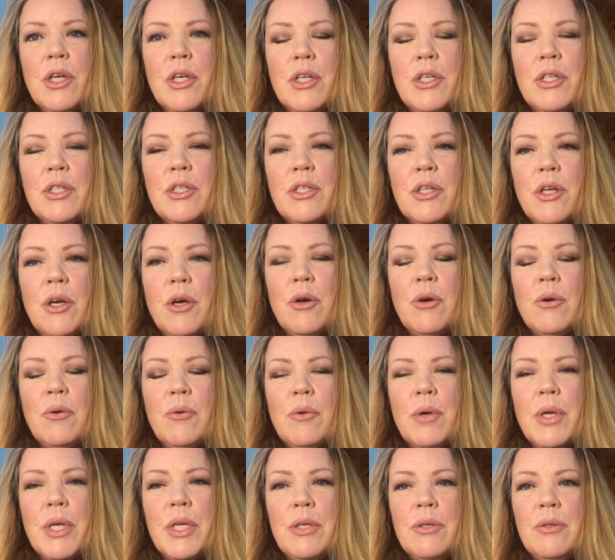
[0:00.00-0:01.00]
So
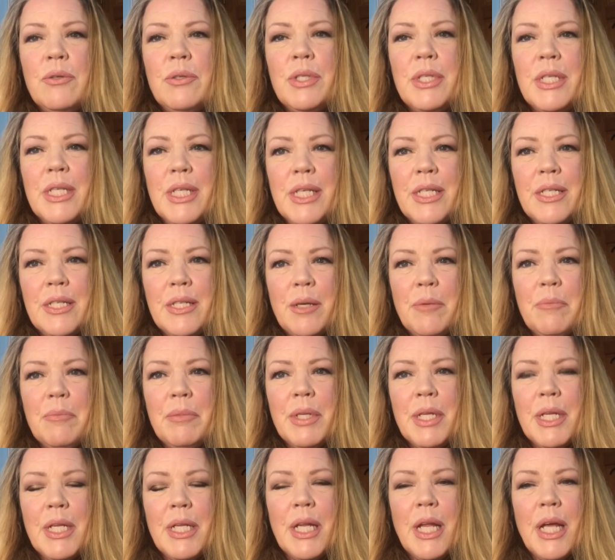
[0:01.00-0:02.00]
when you see
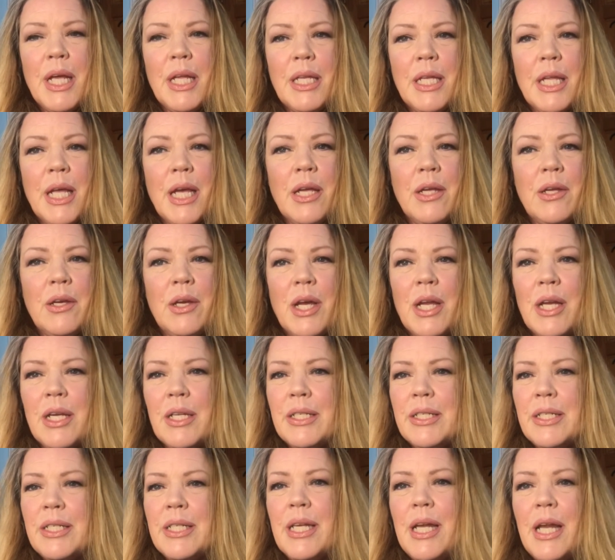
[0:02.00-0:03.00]
something like that, you got to
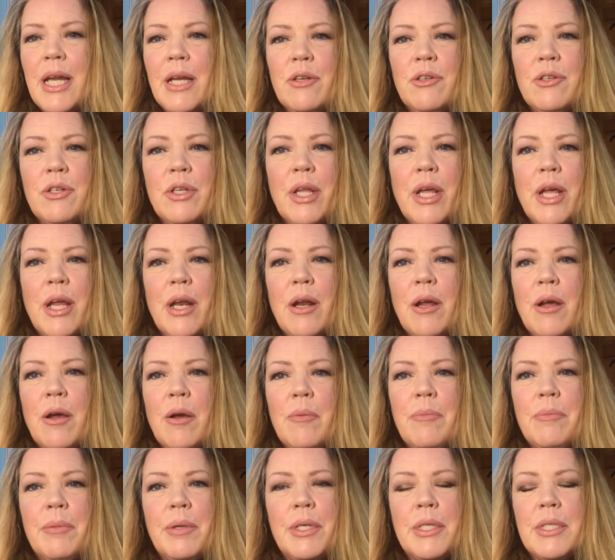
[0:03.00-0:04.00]
snatch that
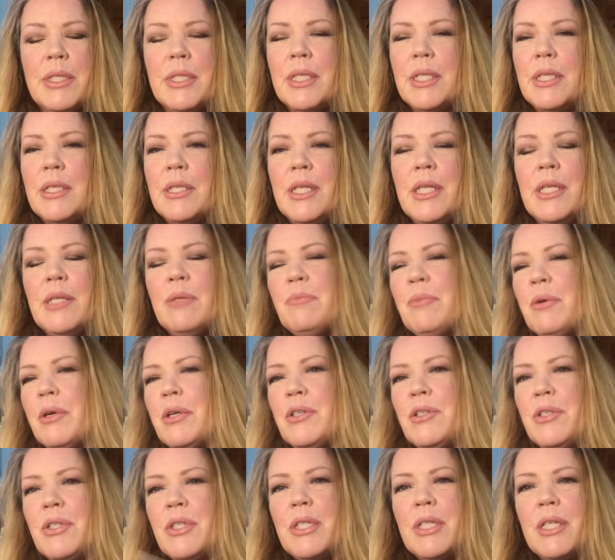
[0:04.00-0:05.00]
up because these
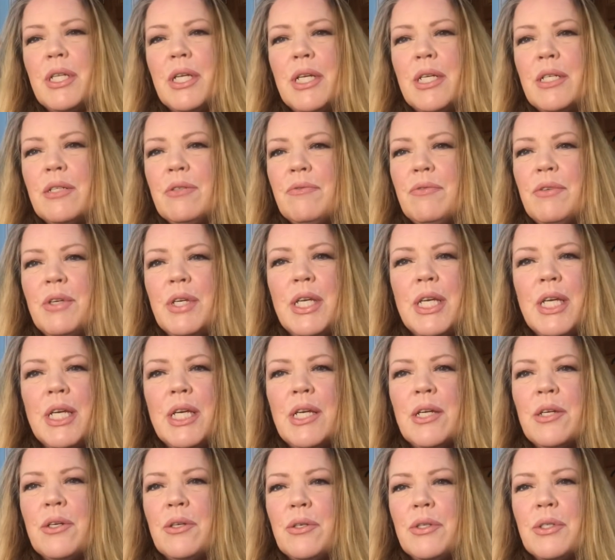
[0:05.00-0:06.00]
brushes last for
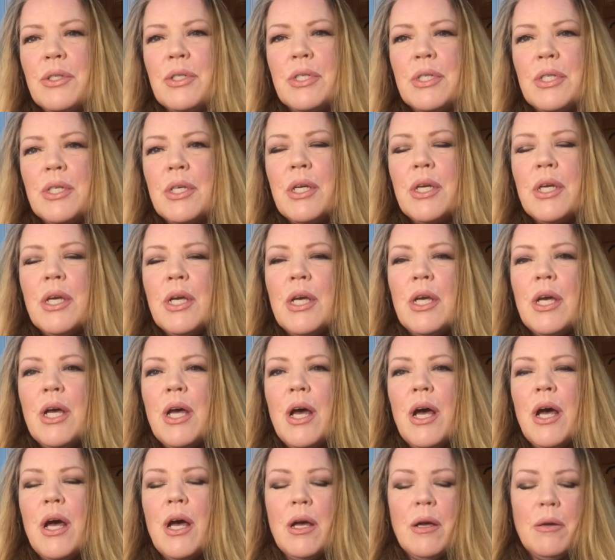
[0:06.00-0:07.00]
years,
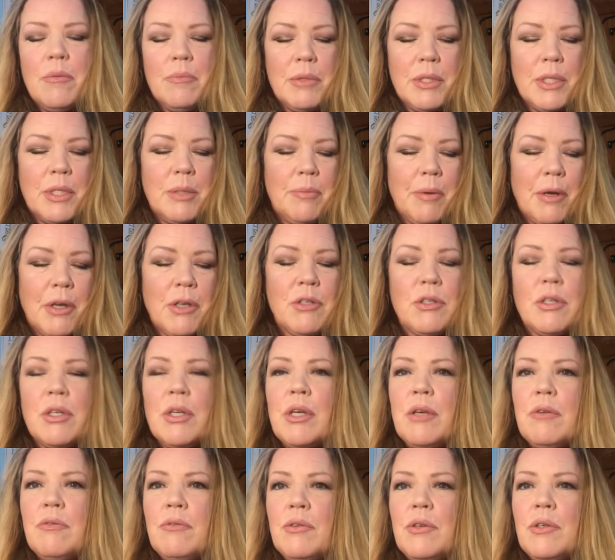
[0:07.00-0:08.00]

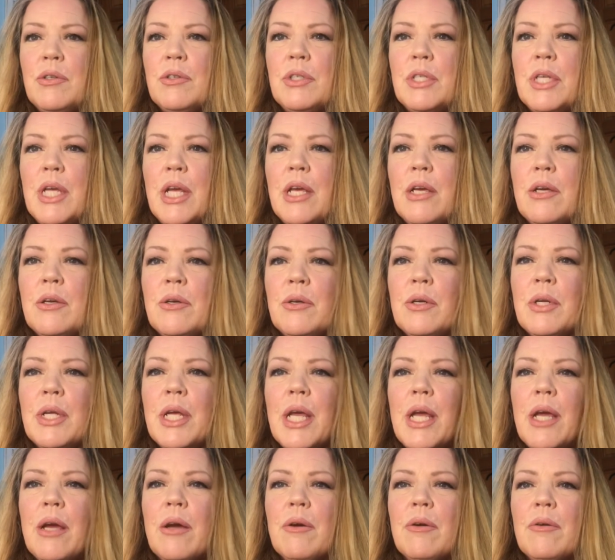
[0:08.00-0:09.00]
especially if you take good
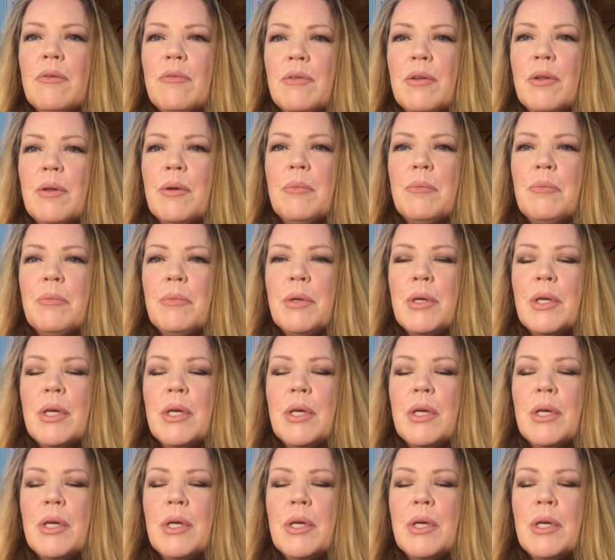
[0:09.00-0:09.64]
care of them.